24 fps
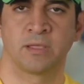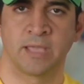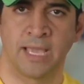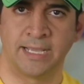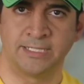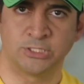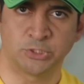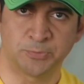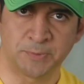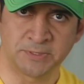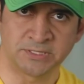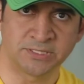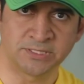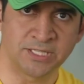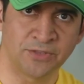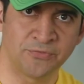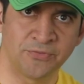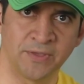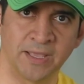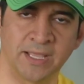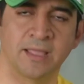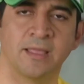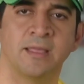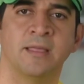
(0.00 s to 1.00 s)
Okay,
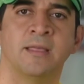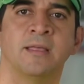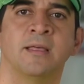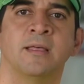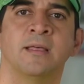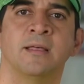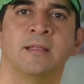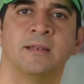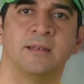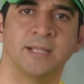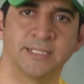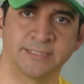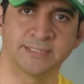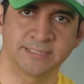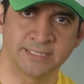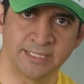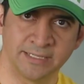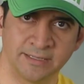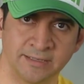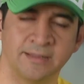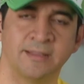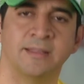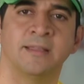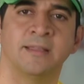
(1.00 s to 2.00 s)
specific.
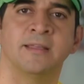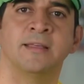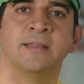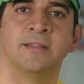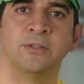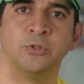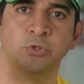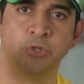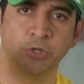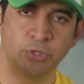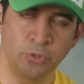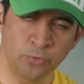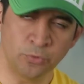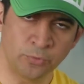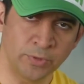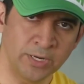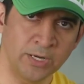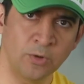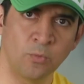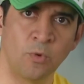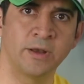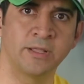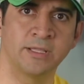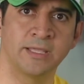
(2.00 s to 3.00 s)
Listen, do you
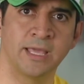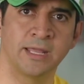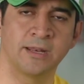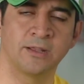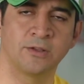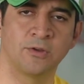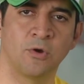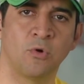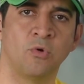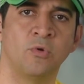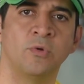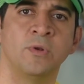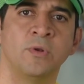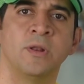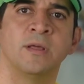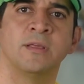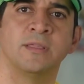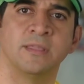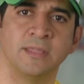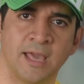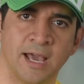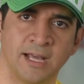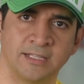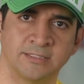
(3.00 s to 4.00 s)
really want to get it going?
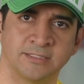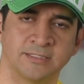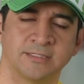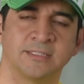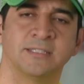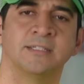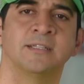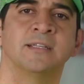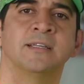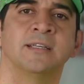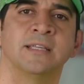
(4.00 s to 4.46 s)
Yes.